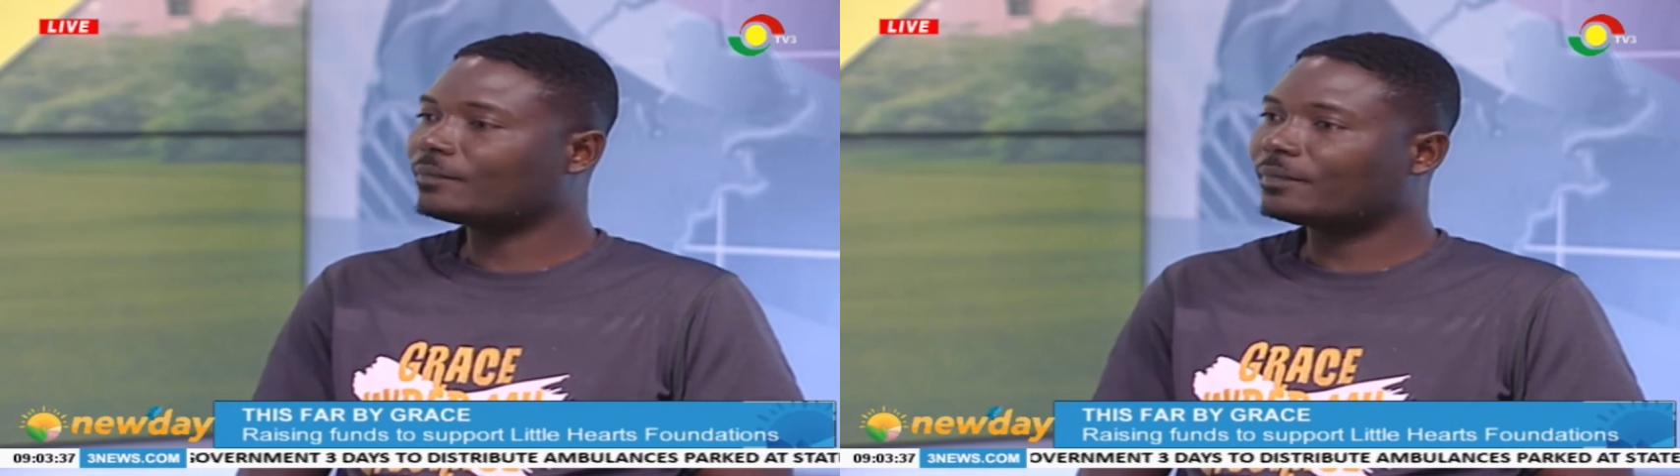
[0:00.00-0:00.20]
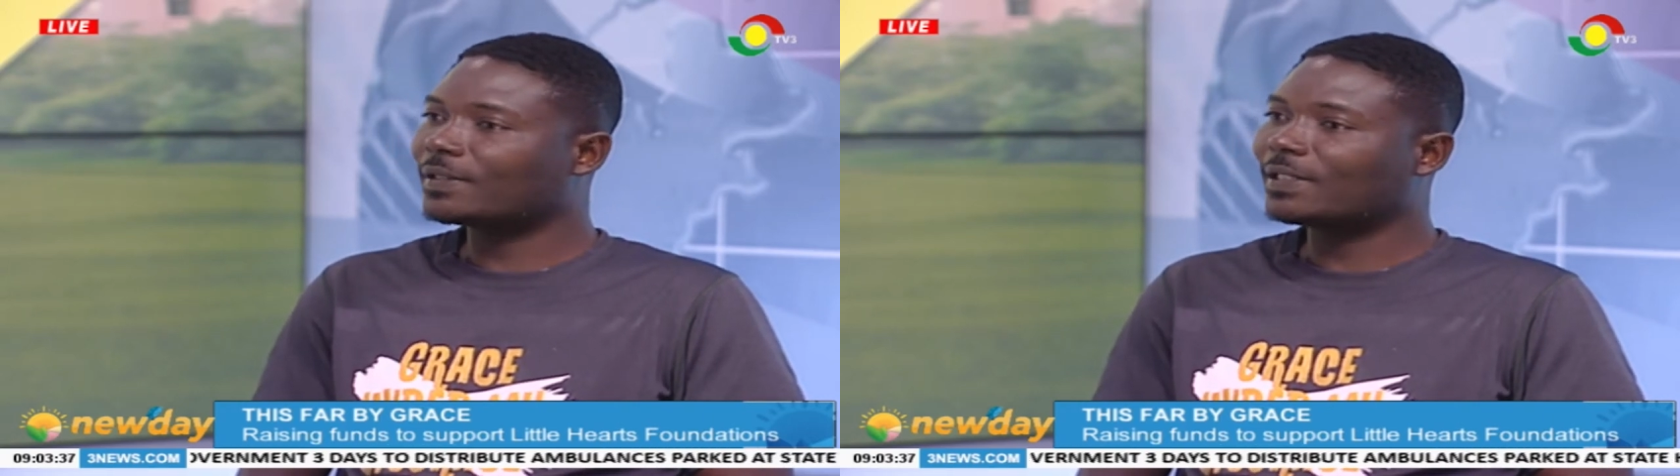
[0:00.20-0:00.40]

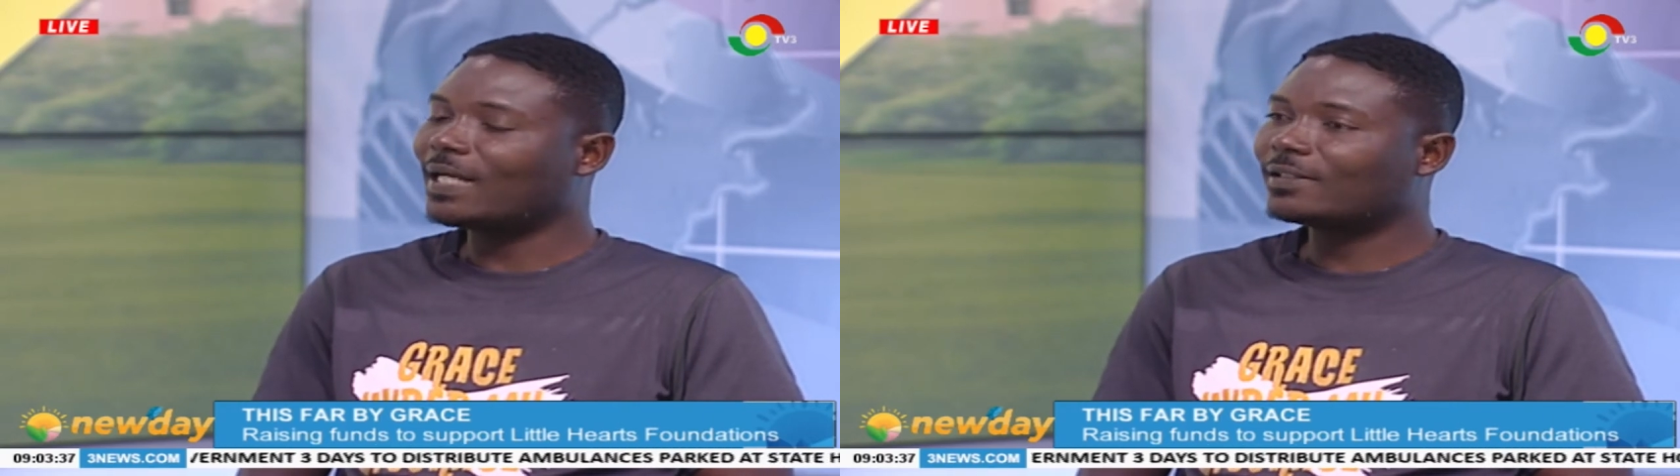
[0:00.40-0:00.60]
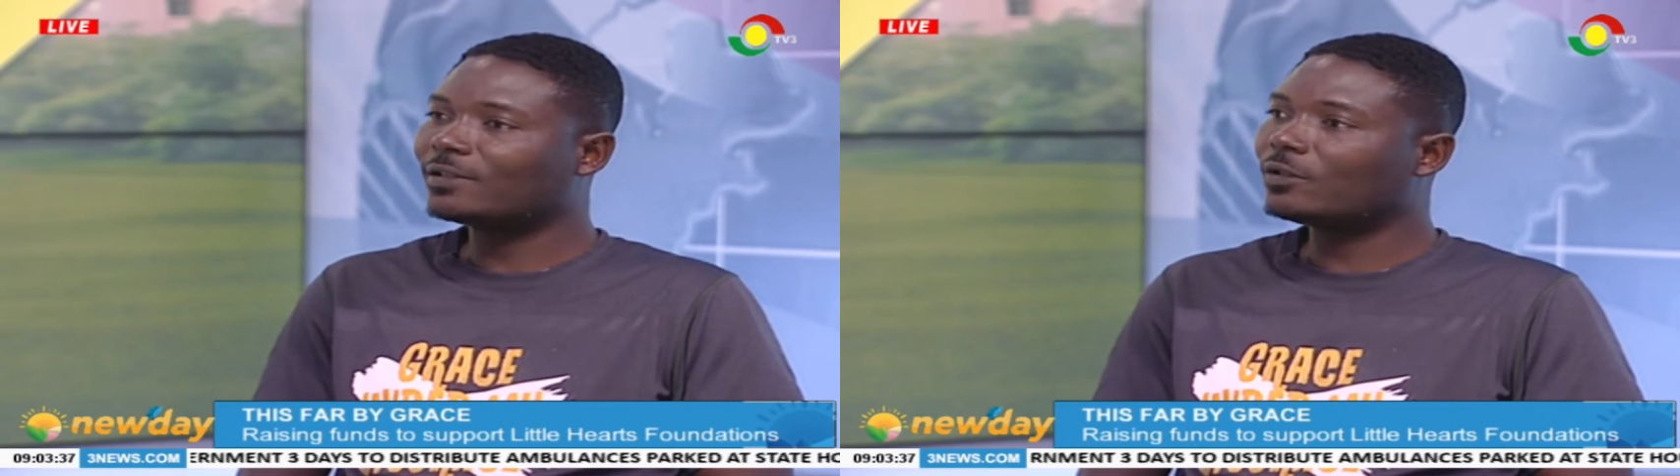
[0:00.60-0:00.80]
Pastor
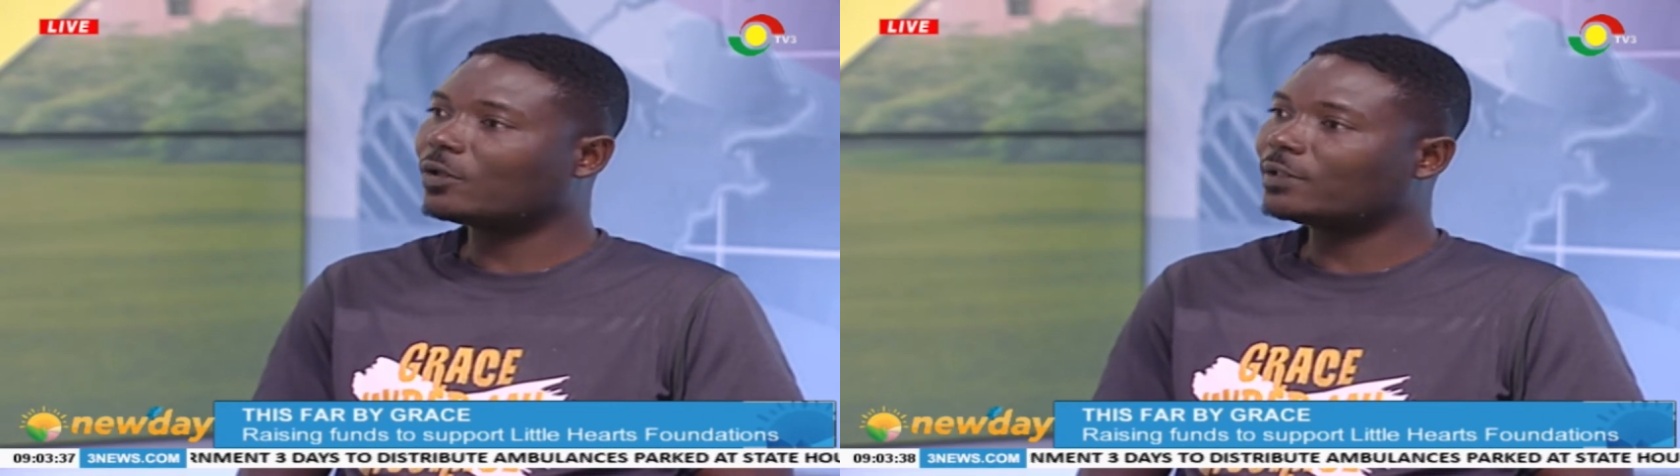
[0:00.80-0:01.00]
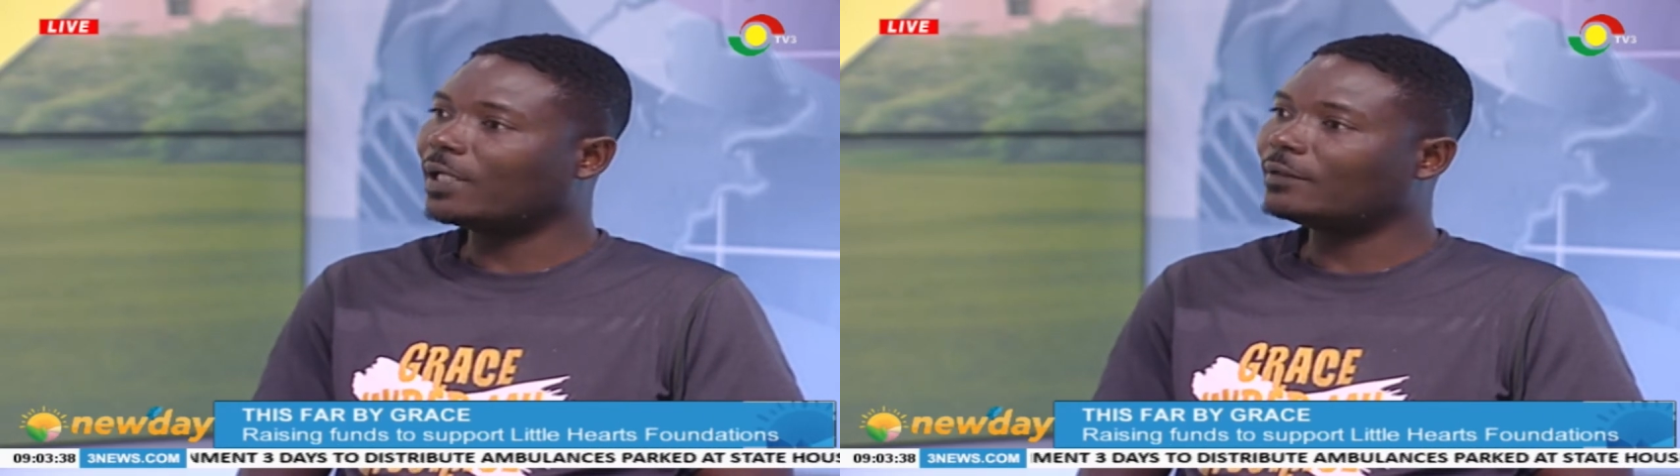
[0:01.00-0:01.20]
Dadson
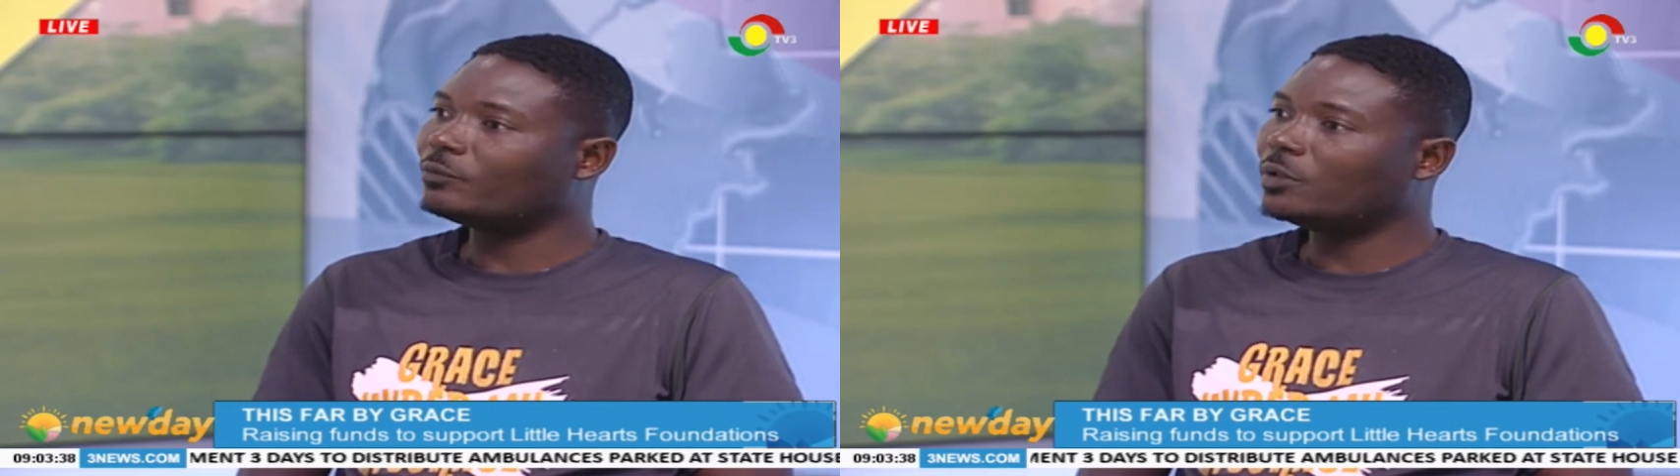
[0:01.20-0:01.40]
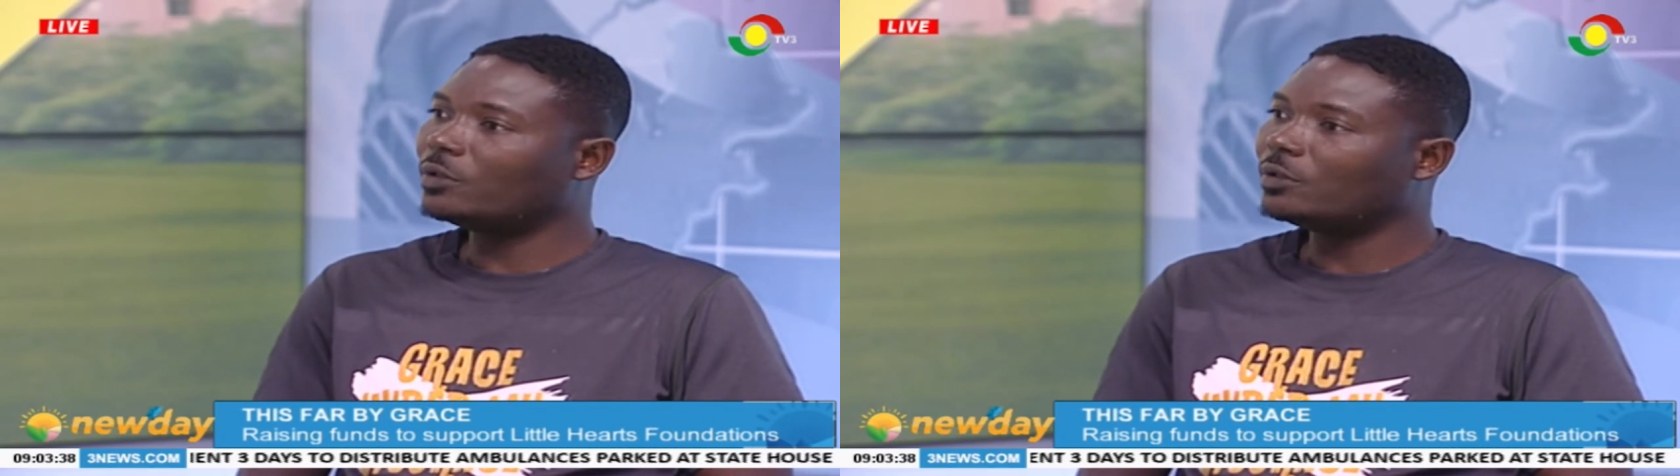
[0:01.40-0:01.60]
thought that we